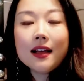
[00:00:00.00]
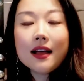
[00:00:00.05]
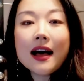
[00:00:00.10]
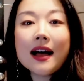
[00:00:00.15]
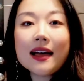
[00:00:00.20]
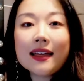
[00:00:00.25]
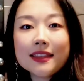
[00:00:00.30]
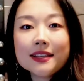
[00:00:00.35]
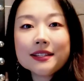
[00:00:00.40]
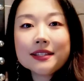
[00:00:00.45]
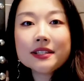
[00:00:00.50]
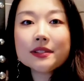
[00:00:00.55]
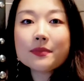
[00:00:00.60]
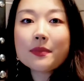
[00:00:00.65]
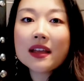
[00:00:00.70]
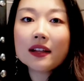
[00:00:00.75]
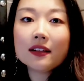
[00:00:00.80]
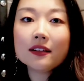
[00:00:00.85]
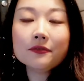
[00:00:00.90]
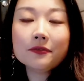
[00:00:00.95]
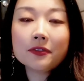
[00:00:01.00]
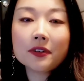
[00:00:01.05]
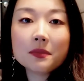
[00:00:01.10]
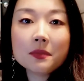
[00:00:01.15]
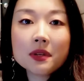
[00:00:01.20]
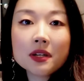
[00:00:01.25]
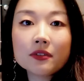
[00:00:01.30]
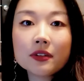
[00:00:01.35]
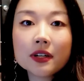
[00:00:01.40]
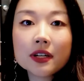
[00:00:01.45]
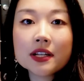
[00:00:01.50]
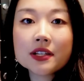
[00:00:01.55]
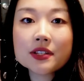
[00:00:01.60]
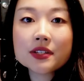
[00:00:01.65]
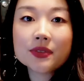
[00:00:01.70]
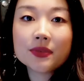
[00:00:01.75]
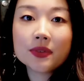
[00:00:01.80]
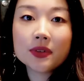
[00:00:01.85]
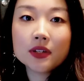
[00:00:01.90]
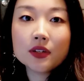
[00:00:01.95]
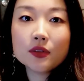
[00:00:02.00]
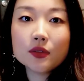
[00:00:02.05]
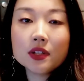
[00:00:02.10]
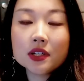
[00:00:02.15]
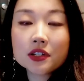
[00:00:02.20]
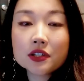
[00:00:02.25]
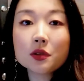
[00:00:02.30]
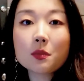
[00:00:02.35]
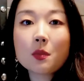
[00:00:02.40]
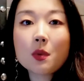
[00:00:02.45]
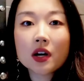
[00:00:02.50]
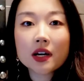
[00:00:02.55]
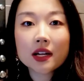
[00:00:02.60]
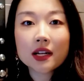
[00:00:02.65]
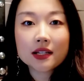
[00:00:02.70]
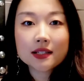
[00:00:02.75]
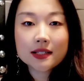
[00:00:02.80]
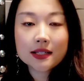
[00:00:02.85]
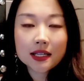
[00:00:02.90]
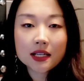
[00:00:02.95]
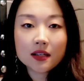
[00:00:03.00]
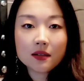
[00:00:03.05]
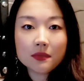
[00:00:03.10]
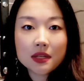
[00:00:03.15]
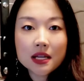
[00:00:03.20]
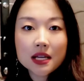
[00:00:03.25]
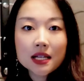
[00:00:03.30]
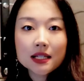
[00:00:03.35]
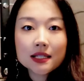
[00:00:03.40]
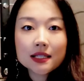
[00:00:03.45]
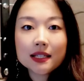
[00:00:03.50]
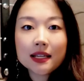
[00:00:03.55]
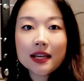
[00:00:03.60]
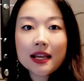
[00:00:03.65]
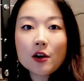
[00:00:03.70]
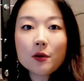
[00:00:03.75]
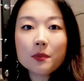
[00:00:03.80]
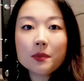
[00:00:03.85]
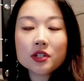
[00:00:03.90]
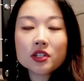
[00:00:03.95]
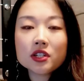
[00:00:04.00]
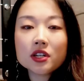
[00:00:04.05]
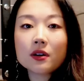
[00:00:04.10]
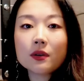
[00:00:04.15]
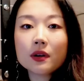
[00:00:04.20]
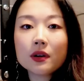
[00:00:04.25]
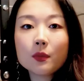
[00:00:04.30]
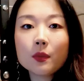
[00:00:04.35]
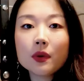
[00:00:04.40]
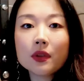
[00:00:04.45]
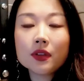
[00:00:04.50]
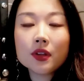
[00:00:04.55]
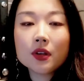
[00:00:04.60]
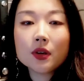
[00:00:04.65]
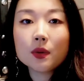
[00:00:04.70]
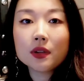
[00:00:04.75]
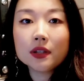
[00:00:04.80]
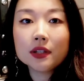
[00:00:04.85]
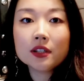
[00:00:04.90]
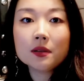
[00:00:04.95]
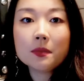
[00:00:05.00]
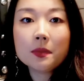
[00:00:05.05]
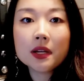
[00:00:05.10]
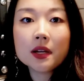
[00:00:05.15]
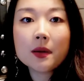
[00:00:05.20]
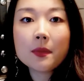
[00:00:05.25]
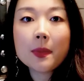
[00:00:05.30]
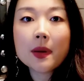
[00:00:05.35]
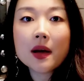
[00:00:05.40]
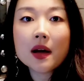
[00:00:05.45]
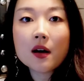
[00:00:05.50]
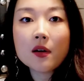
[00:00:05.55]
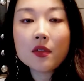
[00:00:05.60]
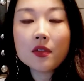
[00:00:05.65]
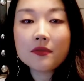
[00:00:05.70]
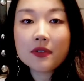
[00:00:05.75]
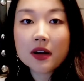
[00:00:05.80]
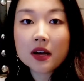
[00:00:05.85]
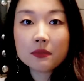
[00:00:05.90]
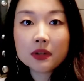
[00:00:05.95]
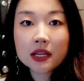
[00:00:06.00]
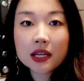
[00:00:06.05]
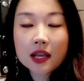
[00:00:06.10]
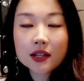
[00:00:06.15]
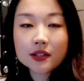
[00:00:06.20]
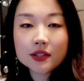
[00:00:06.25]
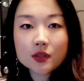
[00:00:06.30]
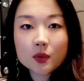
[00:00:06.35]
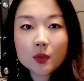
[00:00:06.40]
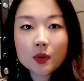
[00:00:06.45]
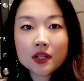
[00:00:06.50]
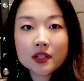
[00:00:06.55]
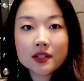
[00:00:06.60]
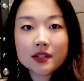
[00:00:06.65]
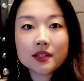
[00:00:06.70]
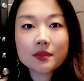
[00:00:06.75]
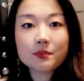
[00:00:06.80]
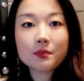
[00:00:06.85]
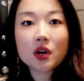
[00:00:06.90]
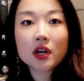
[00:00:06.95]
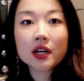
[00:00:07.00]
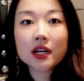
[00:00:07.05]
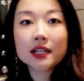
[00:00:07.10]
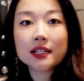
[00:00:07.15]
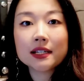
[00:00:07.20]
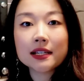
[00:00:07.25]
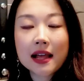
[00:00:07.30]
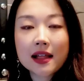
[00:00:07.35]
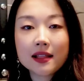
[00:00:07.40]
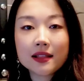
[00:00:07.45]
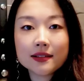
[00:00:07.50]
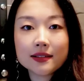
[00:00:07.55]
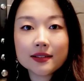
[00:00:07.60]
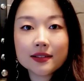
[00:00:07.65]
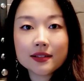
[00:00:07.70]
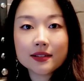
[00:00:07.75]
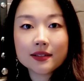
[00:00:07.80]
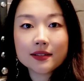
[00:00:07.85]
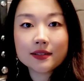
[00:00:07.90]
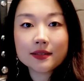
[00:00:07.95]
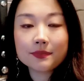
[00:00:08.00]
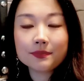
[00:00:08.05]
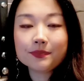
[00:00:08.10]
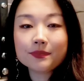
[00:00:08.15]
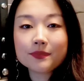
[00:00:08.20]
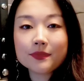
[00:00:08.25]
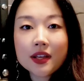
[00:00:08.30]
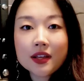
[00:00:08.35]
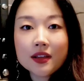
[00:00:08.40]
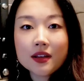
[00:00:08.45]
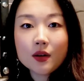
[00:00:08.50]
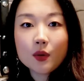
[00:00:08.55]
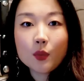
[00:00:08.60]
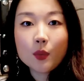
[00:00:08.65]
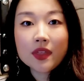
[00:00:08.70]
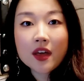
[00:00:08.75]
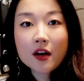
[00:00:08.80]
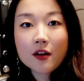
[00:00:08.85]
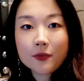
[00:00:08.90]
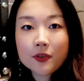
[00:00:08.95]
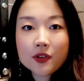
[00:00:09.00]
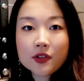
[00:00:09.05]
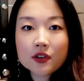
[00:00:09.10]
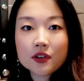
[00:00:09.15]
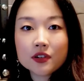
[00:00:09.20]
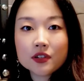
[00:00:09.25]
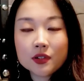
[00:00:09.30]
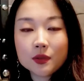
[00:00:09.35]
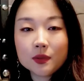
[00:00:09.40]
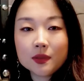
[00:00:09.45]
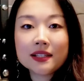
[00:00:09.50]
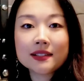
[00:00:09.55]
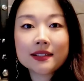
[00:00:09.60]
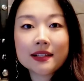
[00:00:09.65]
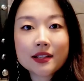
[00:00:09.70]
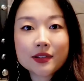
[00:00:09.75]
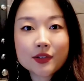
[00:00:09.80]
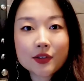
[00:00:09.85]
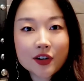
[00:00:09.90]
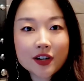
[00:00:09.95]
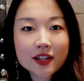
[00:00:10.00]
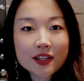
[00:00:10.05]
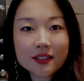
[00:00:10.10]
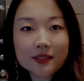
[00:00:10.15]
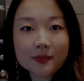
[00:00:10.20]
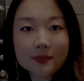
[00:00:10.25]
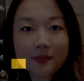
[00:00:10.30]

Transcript: Hi, this is Madeline from Ingredients for You Digital Marketing Team. Today I'll be sharing with you a little bit about the vitamin K2 and its market analysis. Without further ado, let's get started.